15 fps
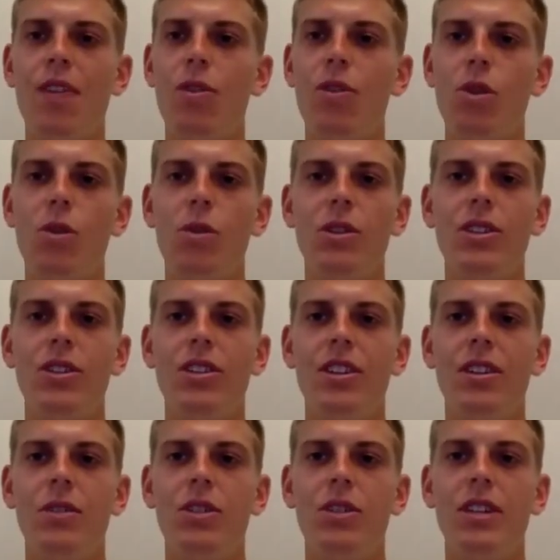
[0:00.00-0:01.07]
thought it was
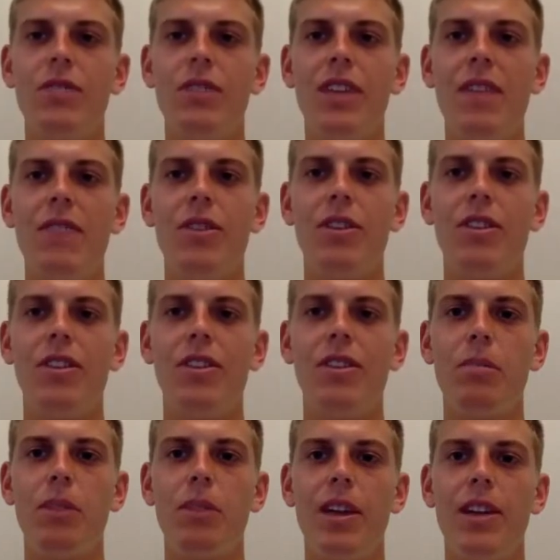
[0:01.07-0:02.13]
definitely evident that the
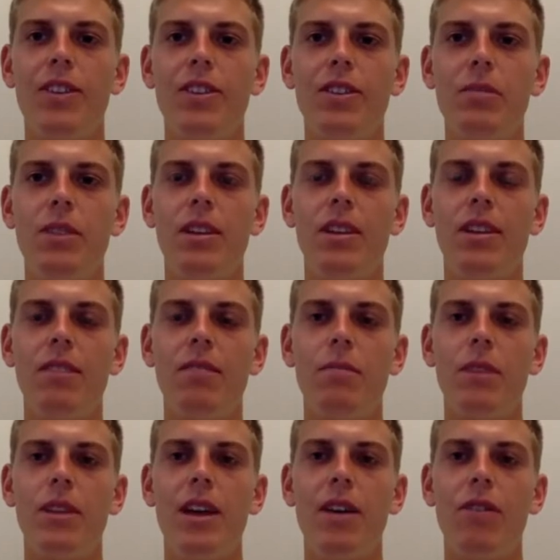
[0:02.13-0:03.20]
players had been
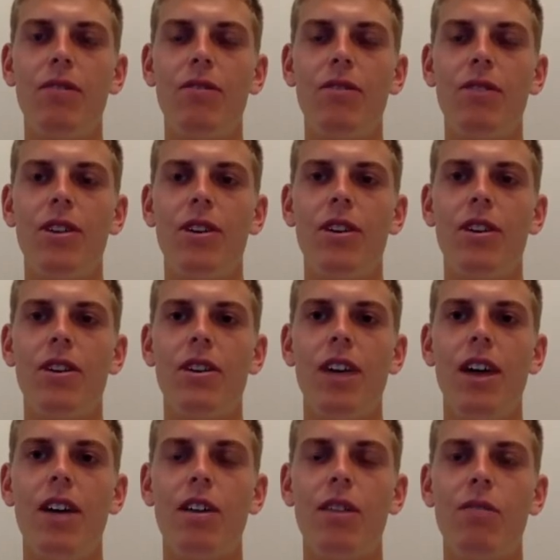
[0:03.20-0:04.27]
out
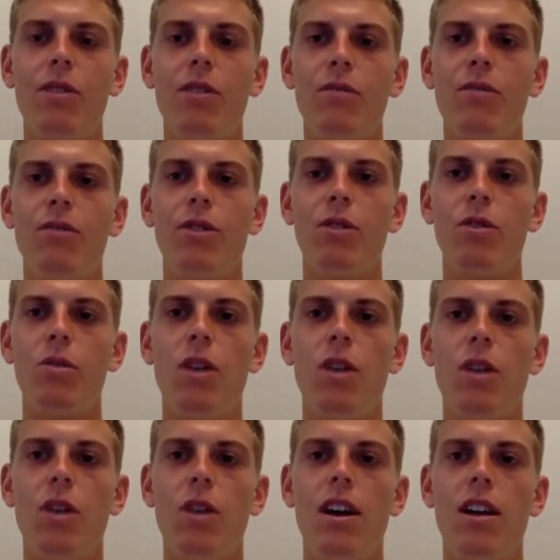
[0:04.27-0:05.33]
of their rhythm for a little
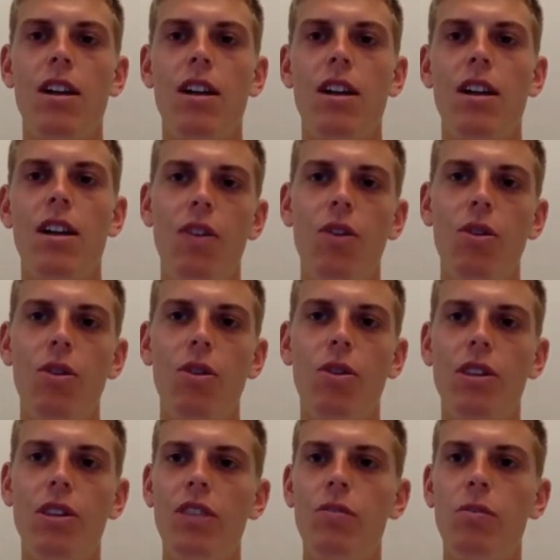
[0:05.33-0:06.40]
while. Thought that
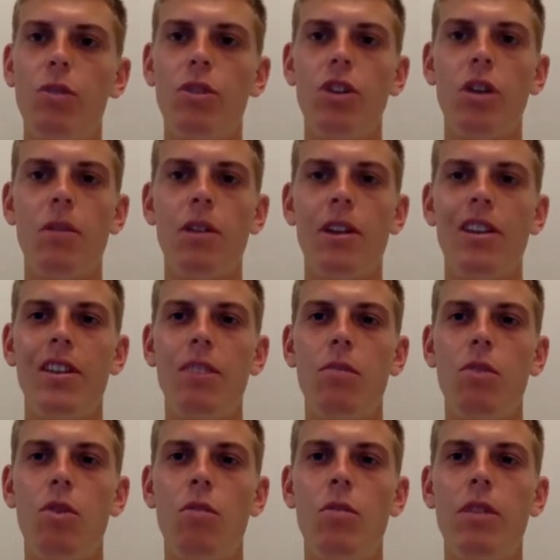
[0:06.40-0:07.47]
Liverpool dominated the
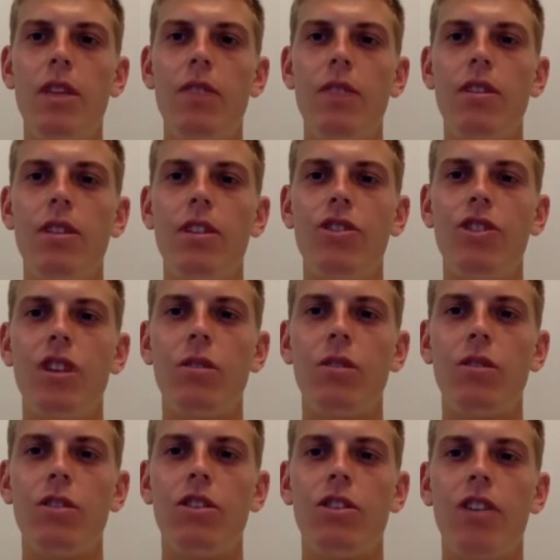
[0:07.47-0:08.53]
ball, but they really struggled
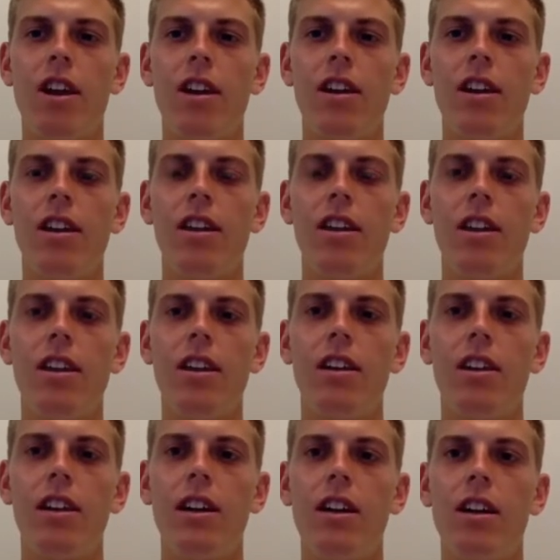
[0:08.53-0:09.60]
to create any
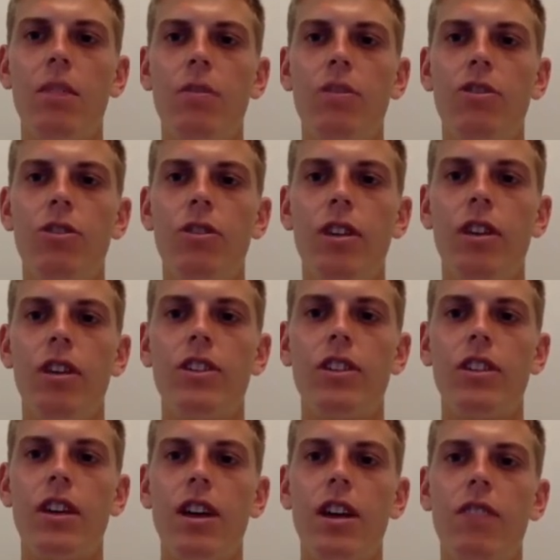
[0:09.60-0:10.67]
clear cut opportunities,
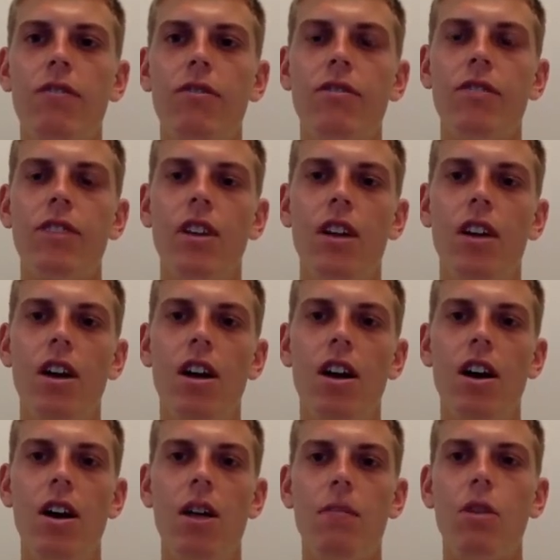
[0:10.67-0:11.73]
and kind
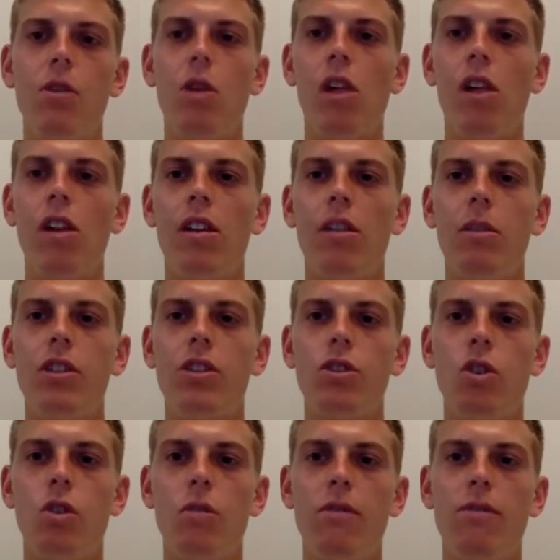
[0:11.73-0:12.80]
of the quality that we saw
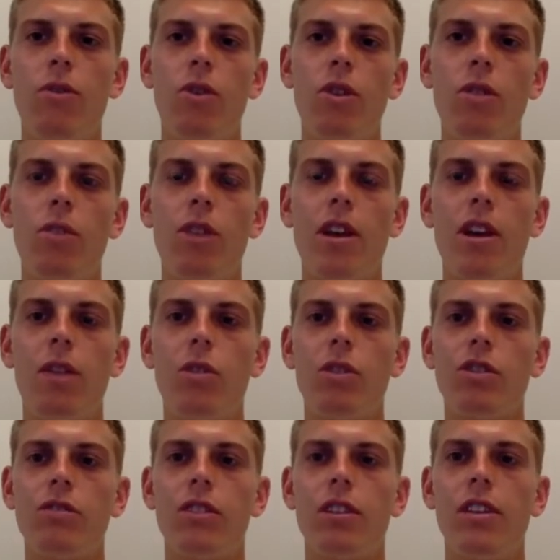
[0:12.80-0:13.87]
before the break
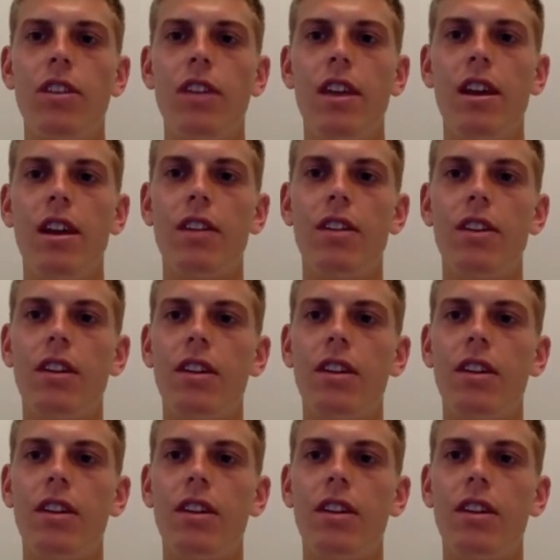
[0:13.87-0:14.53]
wasn't really there. I think